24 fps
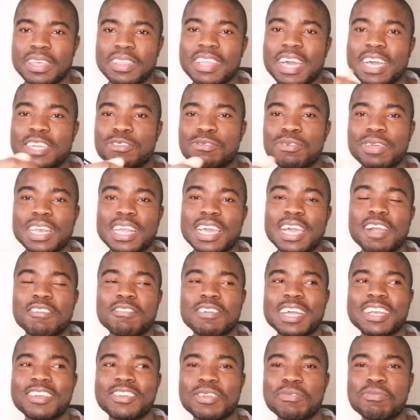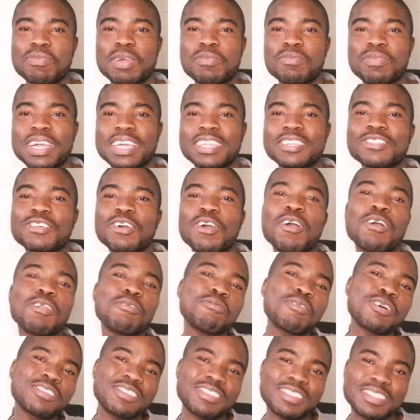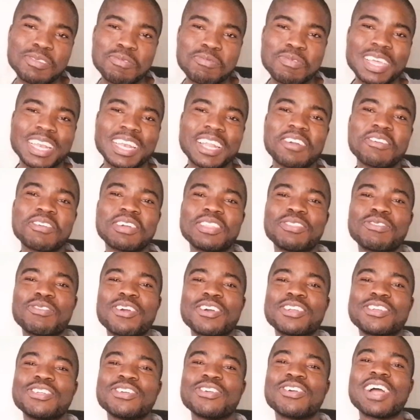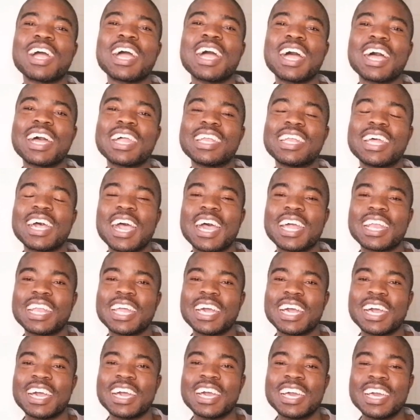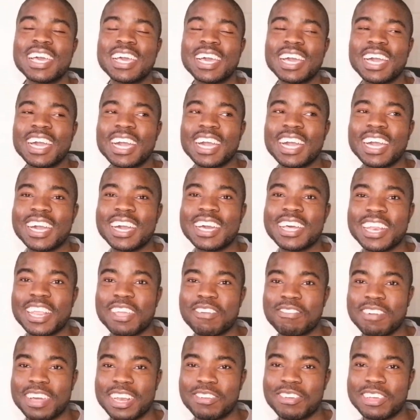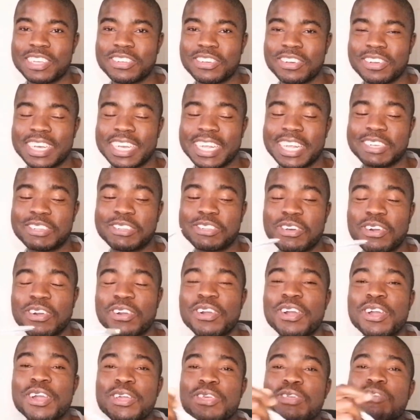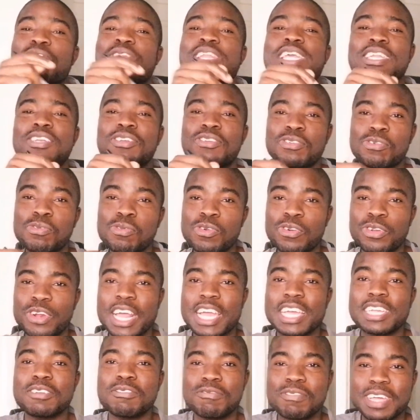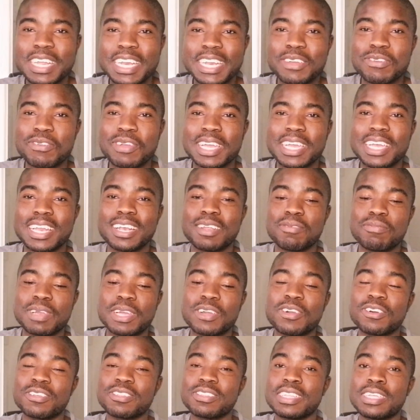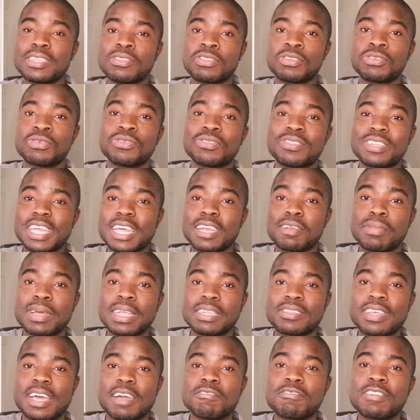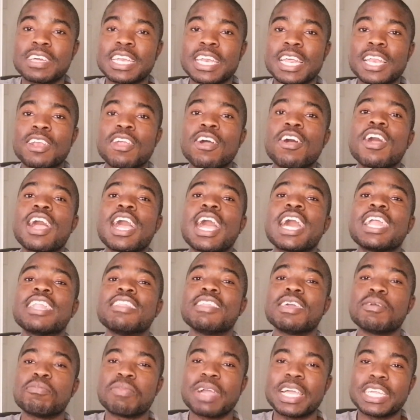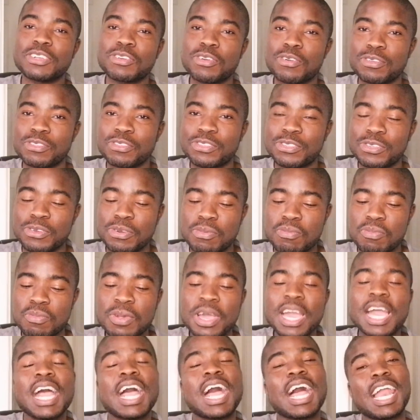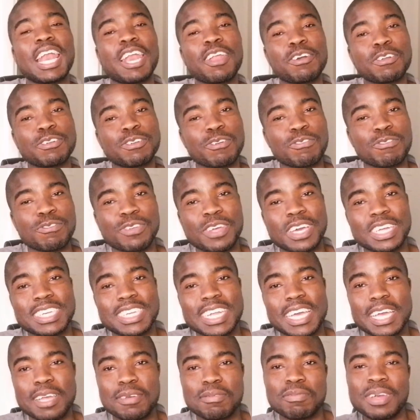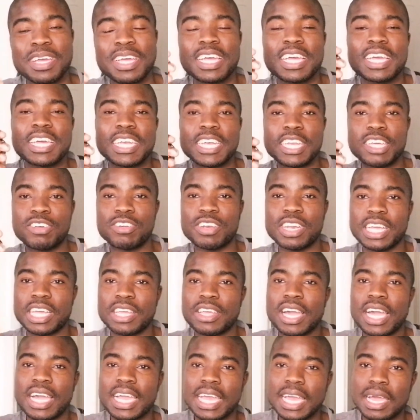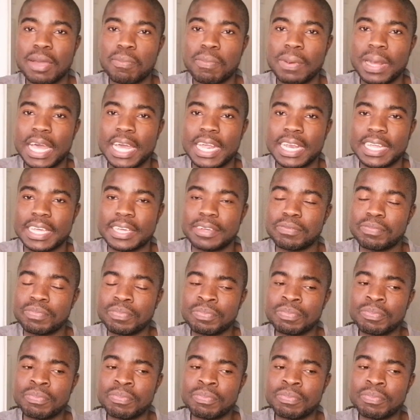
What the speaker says: That will cover, and remember, it's almost similar with what you had under reevaluation date. So you need to write very quickly, because these 2 statements are very long and they might consume a lot of your time during your care planning.